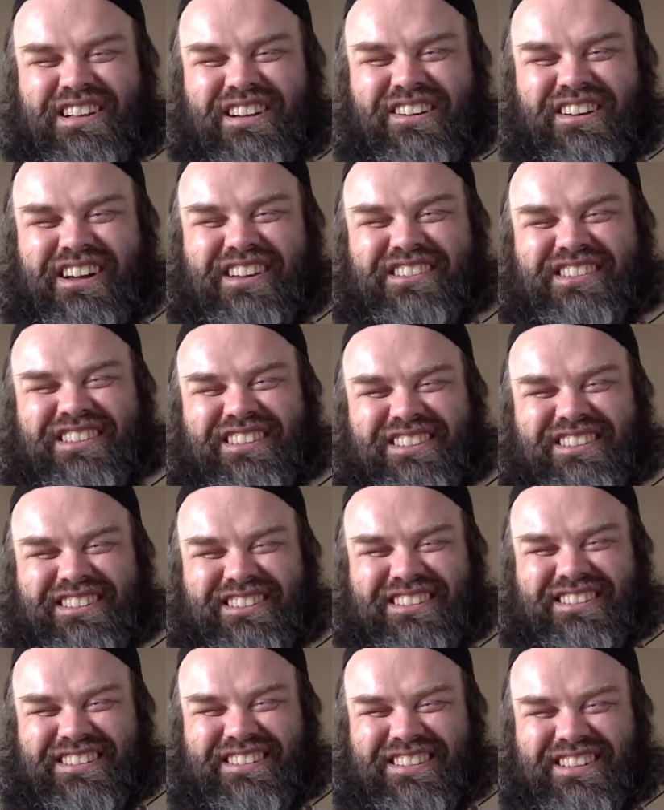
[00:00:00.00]
Right?
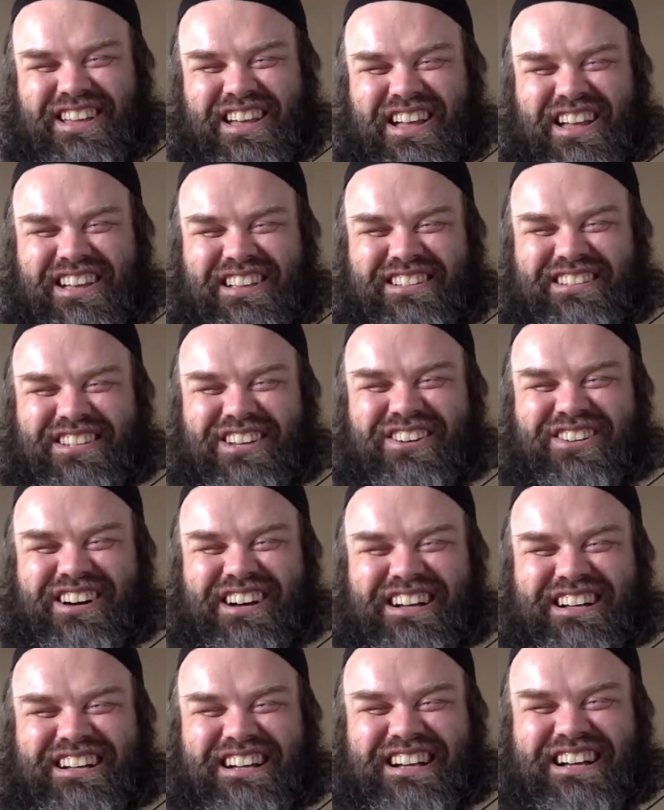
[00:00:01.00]

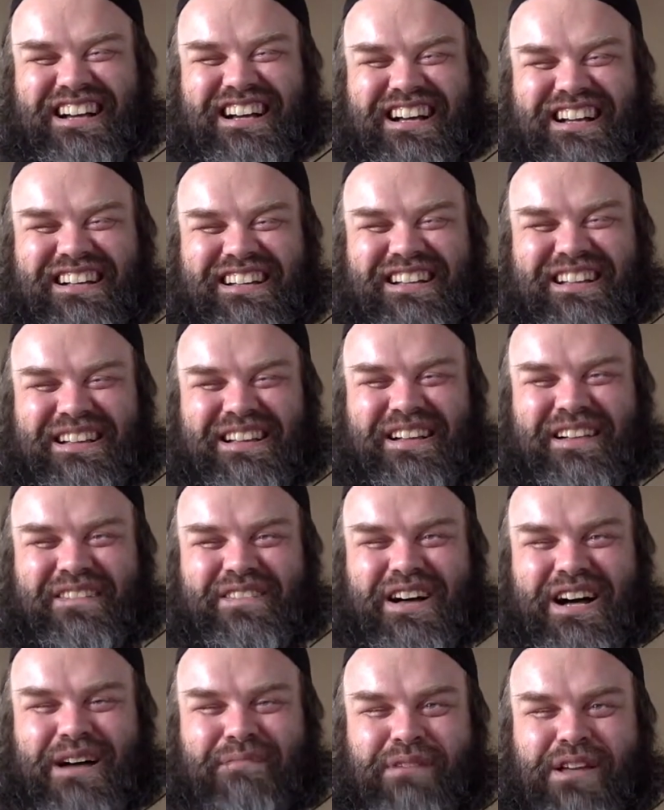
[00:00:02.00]
So
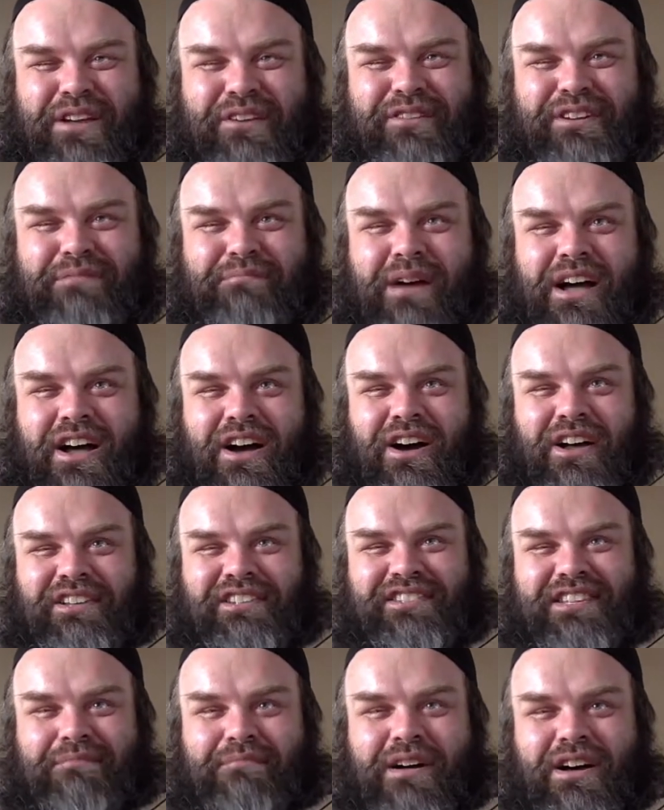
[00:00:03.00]
I'm hearing my
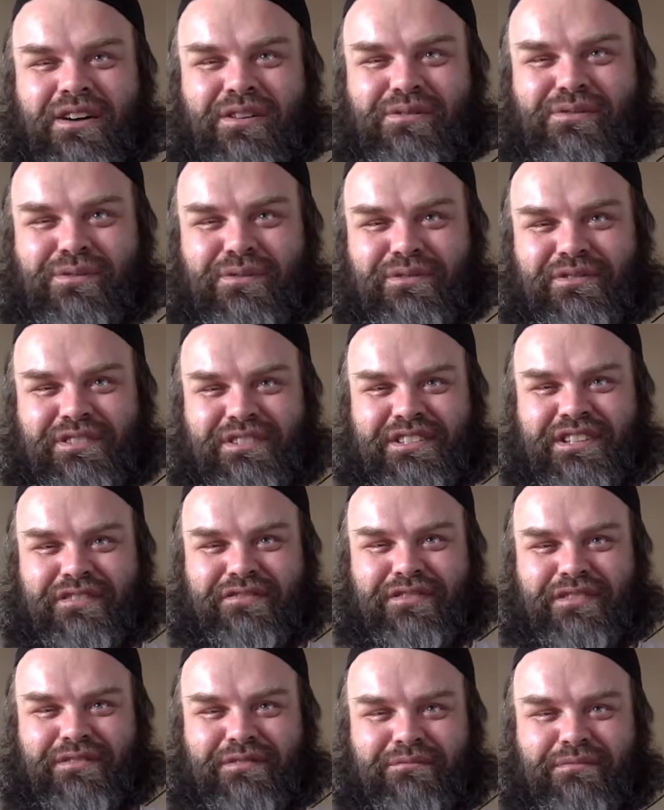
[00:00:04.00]
aunts and my uncles and
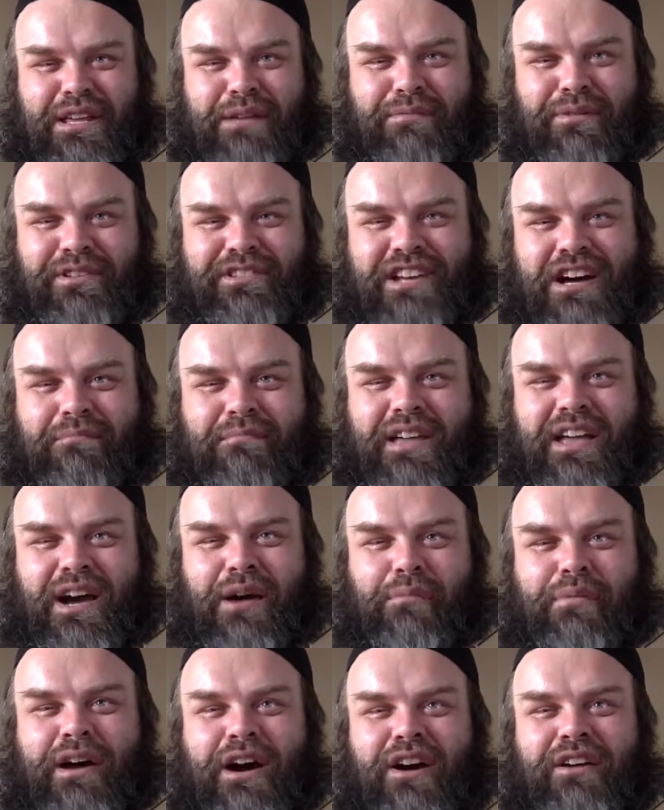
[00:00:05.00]
different people tell me
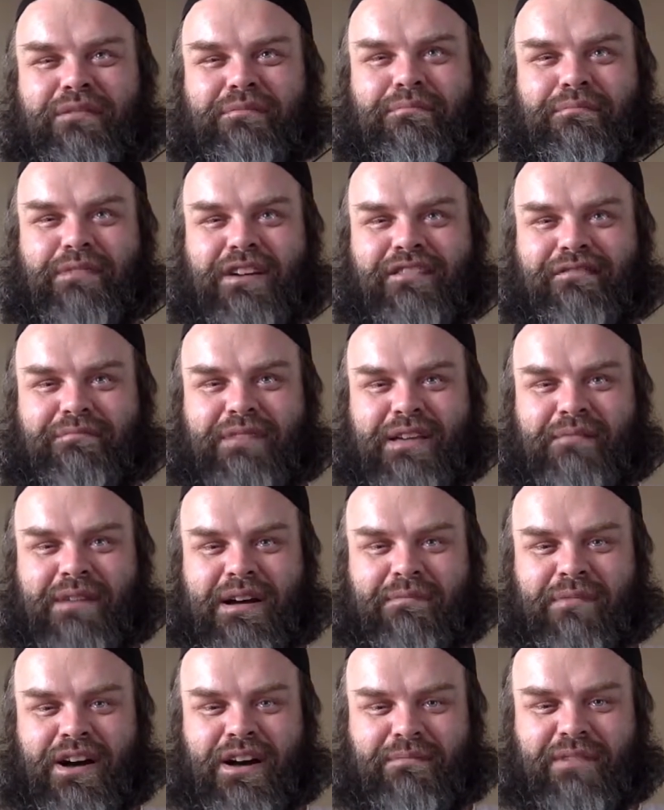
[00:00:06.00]
how proud of me
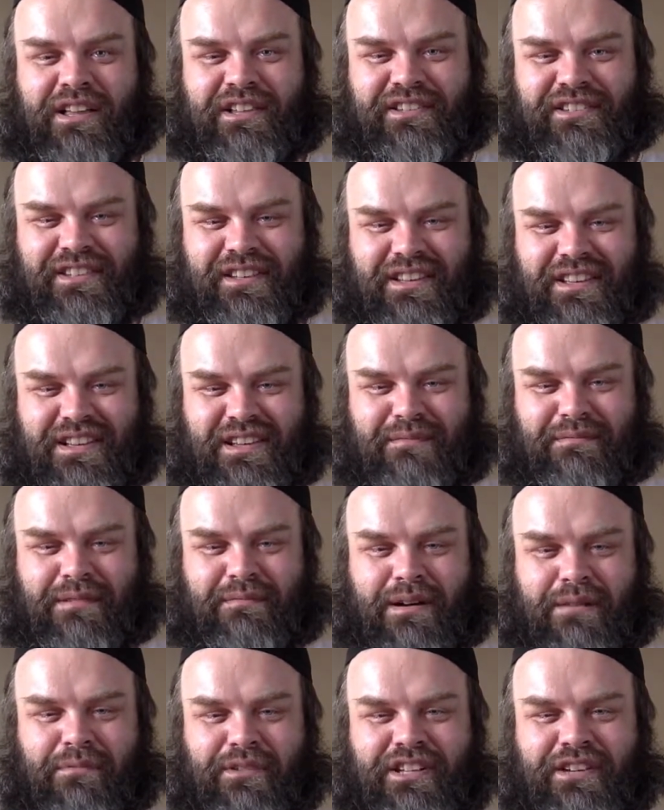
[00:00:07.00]
my mom is. My
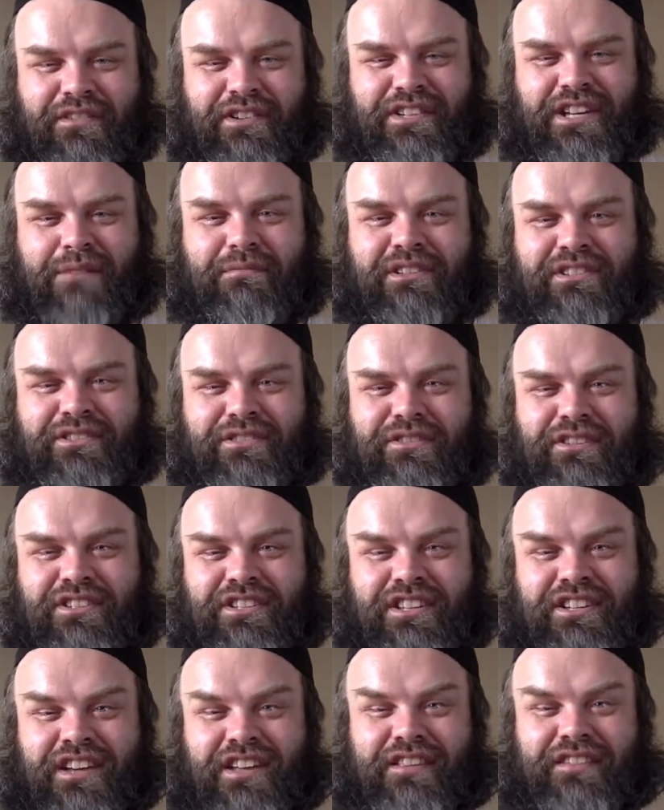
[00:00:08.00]
mom will never tell me, you ain't
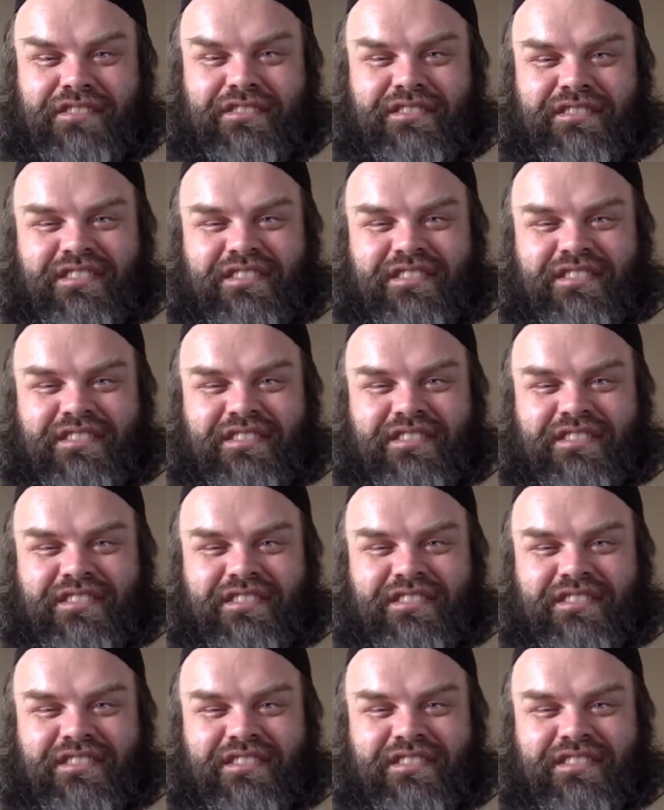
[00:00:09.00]
did nothing.